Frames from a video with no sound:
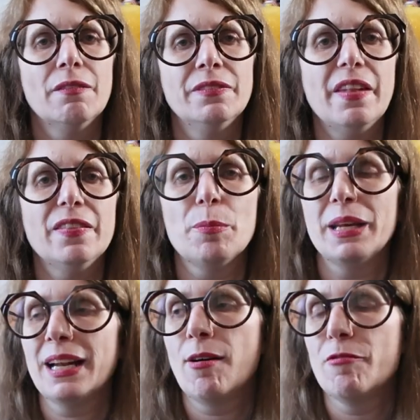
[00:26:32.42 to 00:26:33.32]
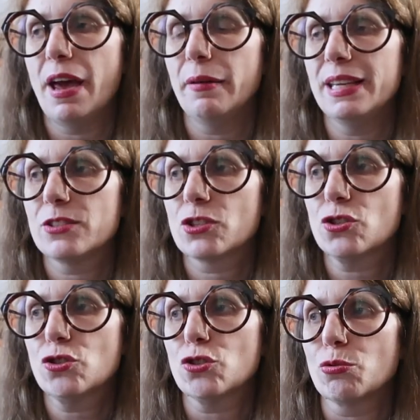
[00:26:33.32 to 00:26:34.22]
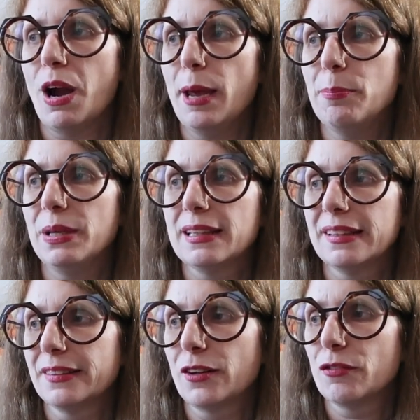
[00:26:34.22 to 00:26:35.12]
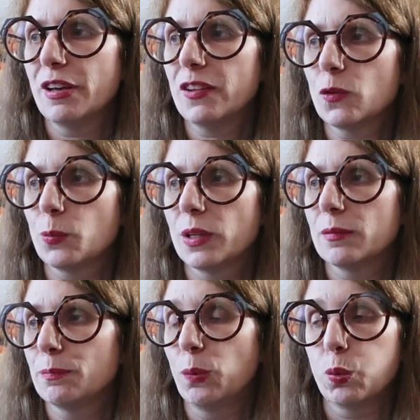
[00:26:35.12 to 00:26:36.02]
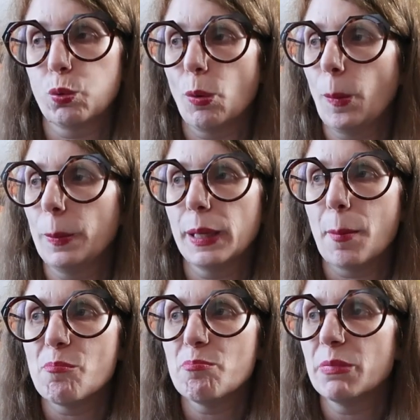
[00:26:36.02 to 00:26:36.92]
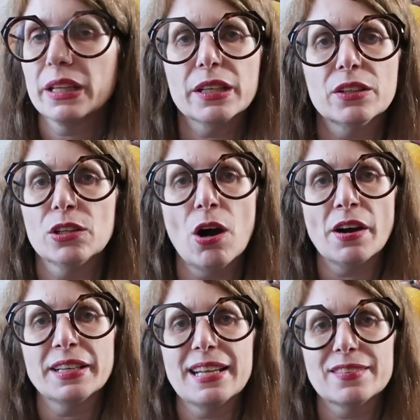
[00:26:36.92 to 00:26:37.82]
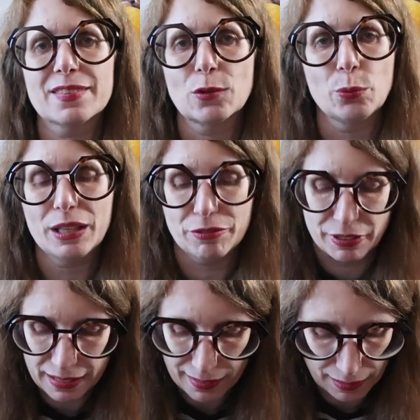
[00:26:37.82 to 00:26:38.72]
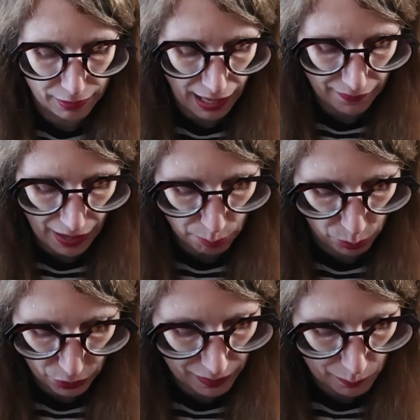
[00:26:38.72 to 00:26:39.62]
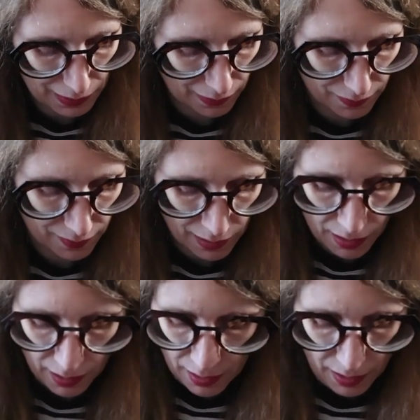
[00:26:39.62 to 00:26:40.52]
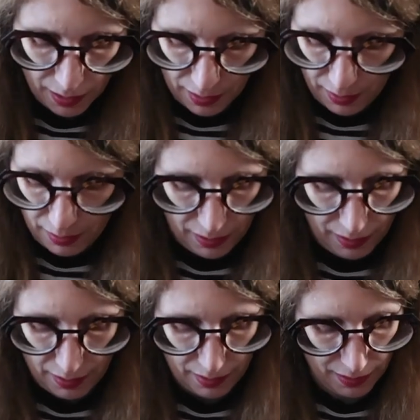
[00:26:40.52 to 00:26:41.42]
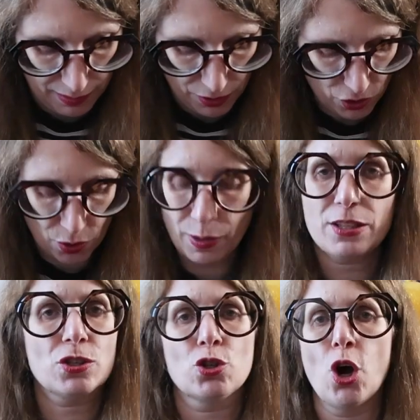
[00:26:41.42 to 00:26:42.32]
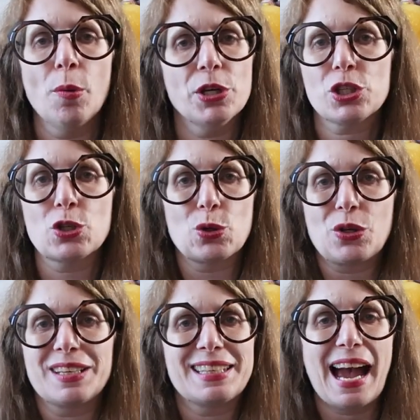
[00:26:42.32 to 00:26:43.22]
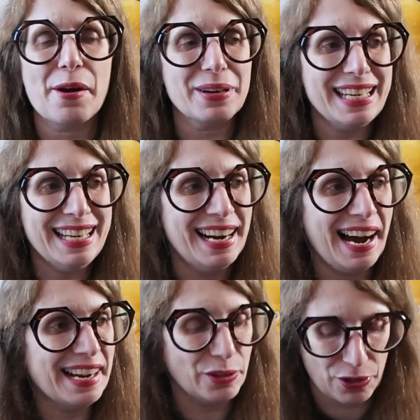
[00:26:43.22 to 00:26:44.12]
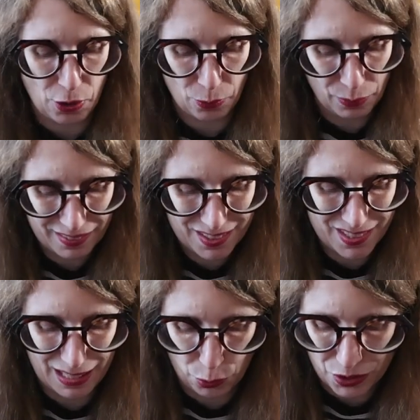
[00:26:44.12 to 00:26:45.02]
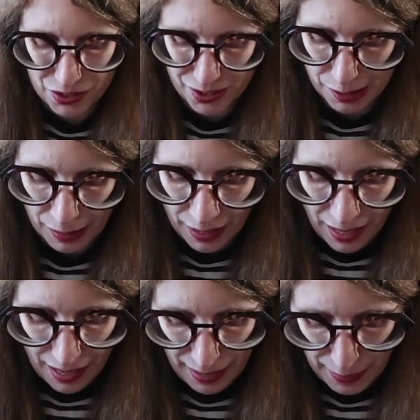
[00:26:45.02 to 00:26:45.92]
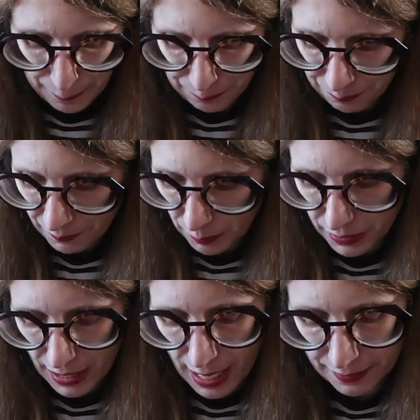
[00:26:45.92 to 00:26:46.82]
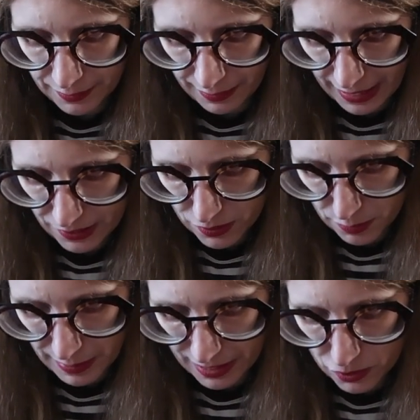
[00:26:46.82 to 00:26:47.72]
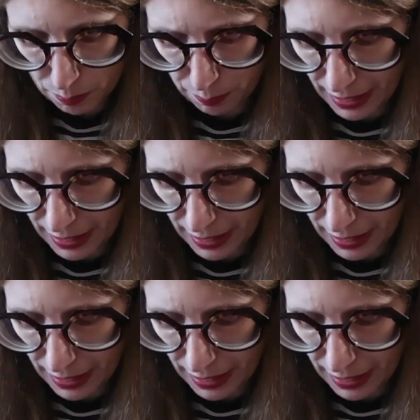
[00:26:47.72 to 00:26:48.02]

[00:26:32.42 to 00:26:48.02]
knit them in a very stripy linden vest with probably a million yarn ends to weave in at that point because there's only so much you can carry. I don't know. We'll see. We'll see. But yeah, the next